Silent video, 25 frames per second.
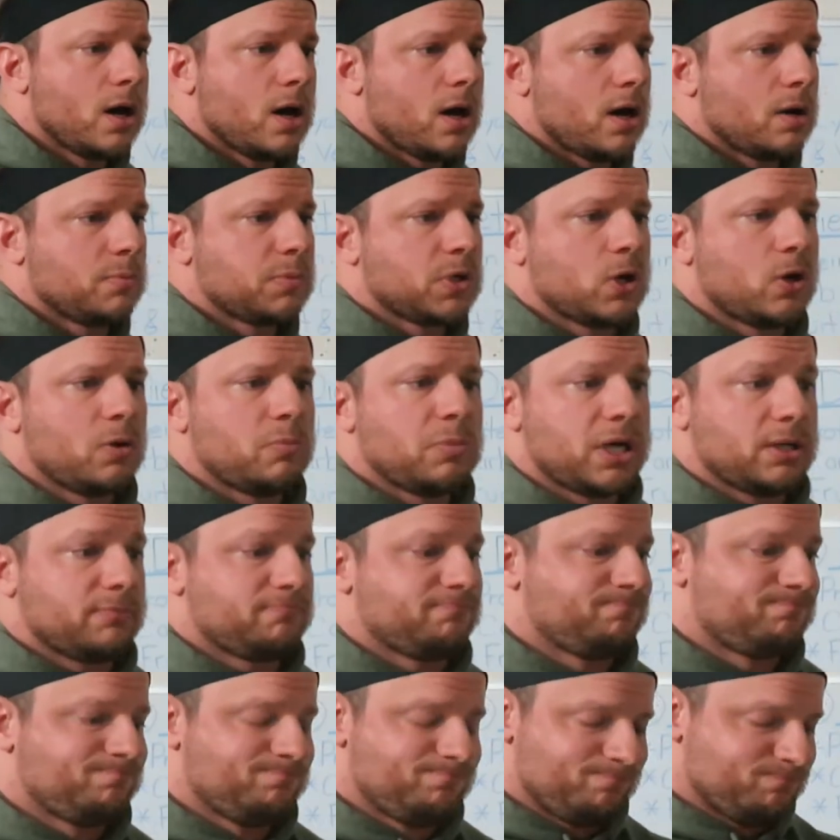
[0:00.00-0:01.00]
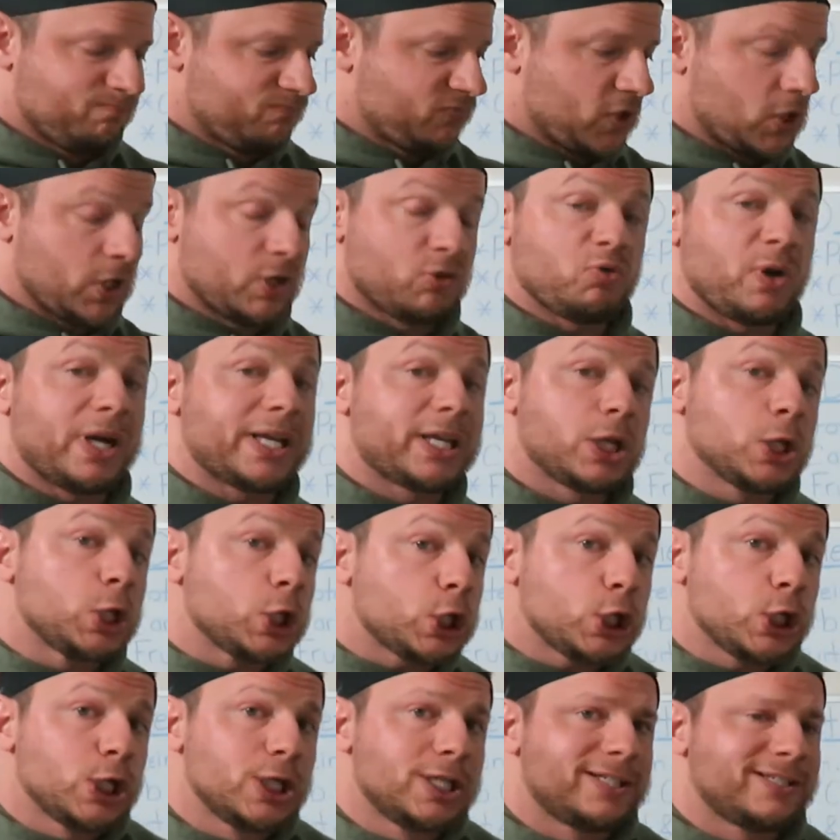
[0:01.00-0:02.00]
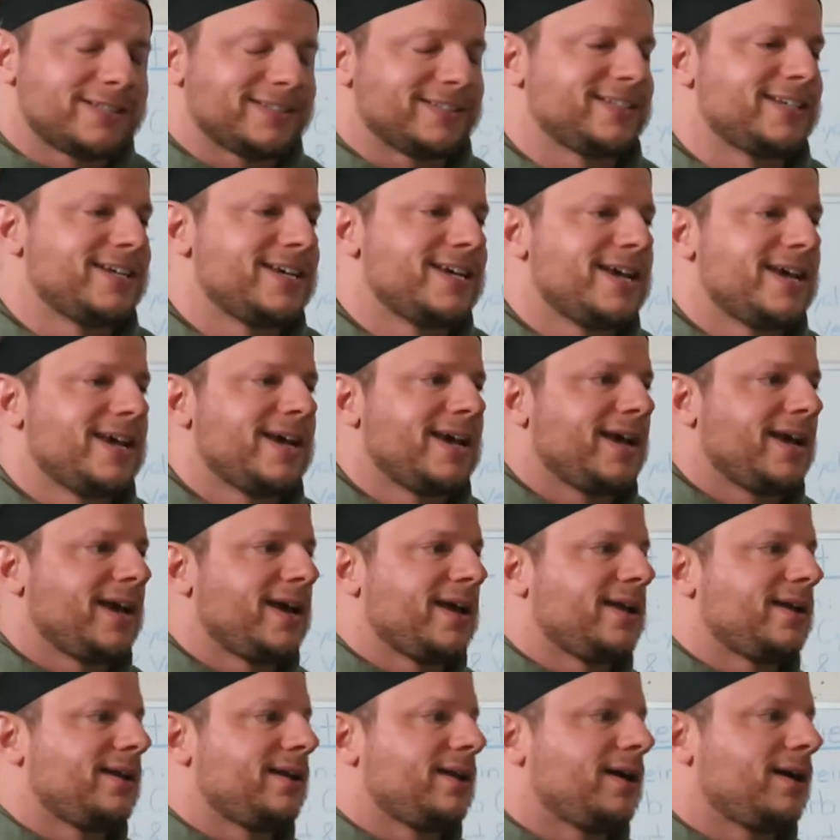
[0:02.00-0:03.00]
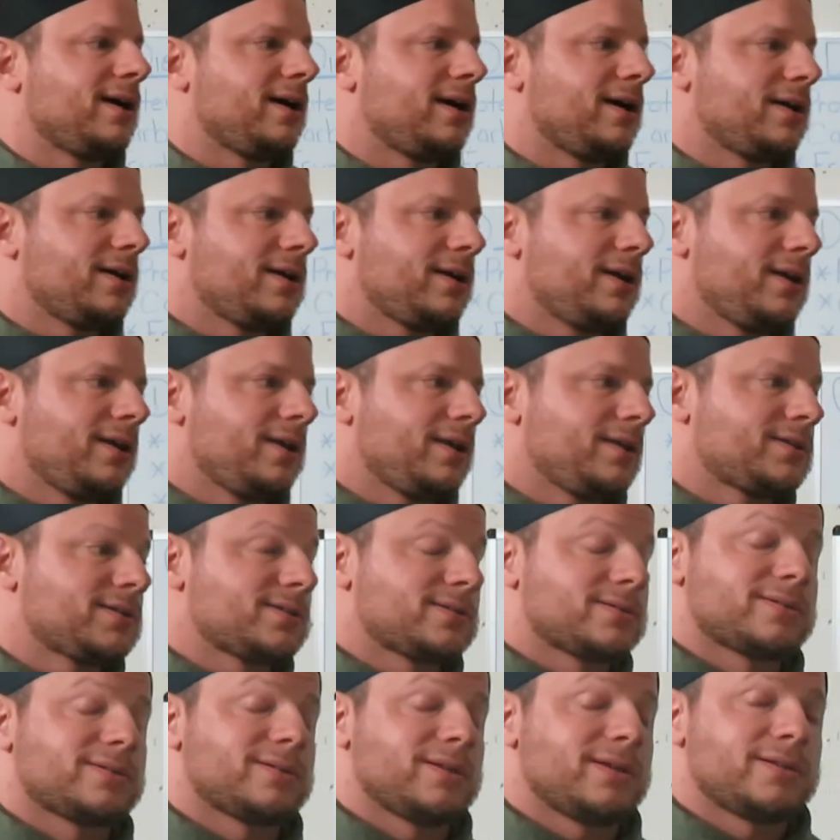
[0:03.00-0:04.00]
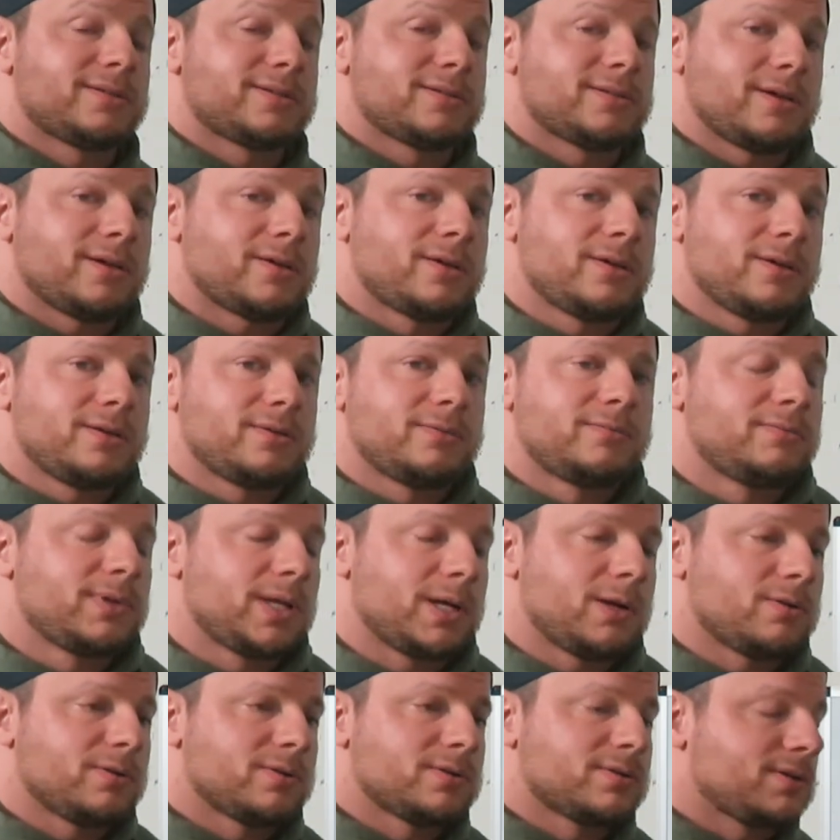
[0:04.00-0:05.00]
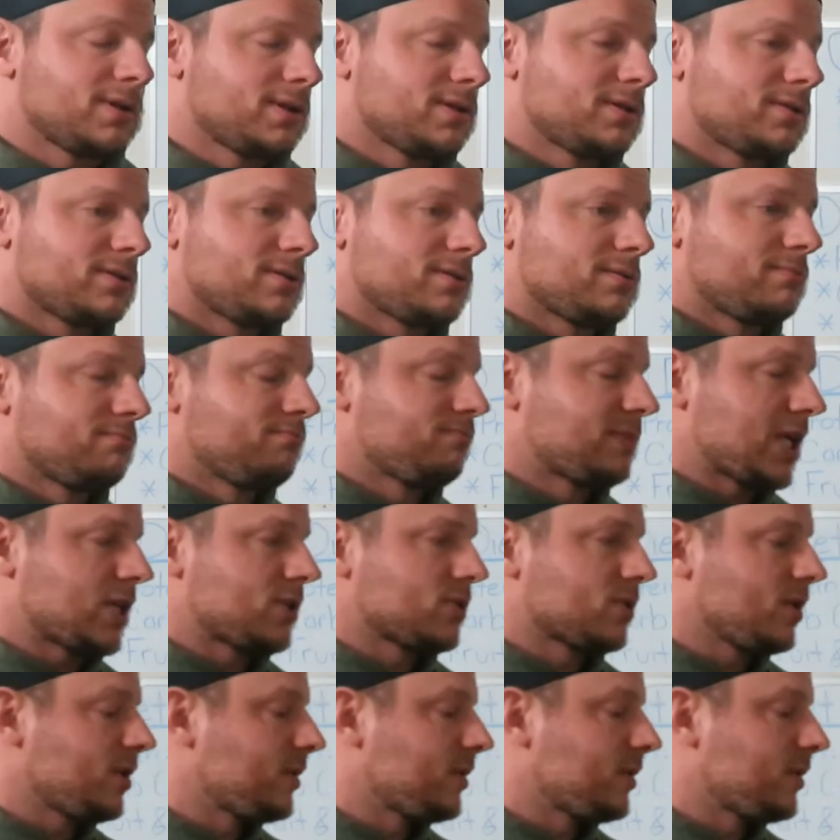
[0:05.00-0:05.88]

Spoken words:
You know, my very regular, and it's a good, you know, it tastes